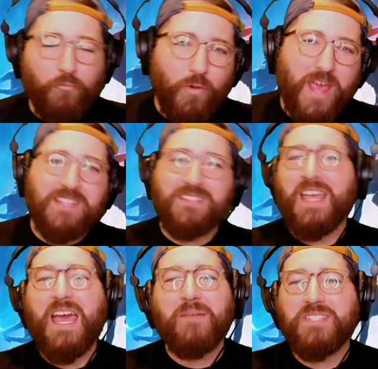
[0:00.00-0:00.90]
Rey
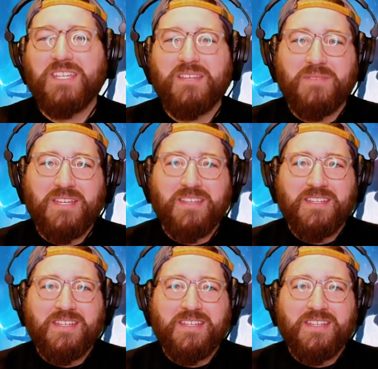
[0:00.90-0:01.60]
stabs him and